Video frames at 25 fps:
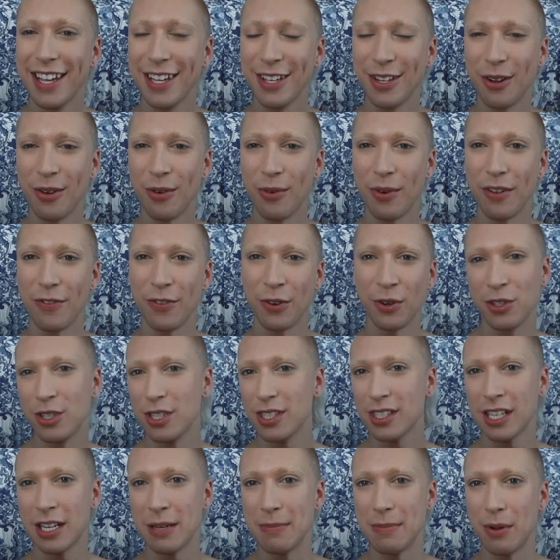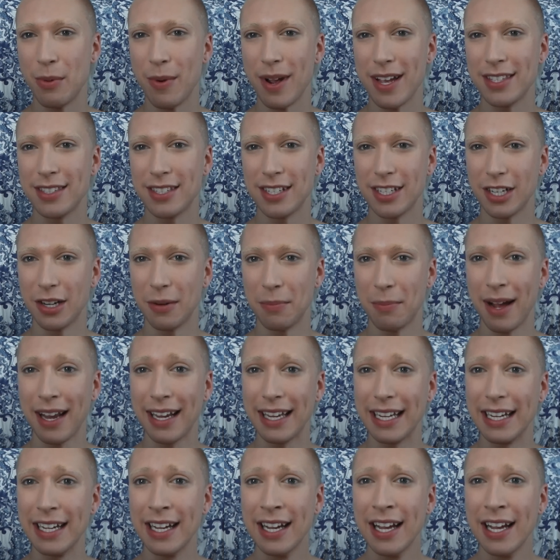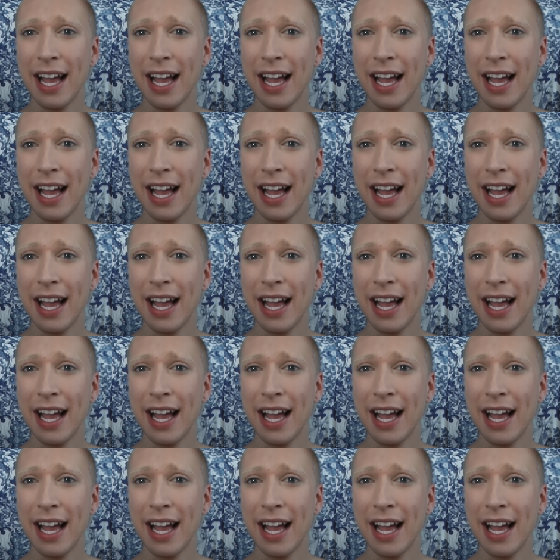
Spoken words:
You're just gonna be wasting your money.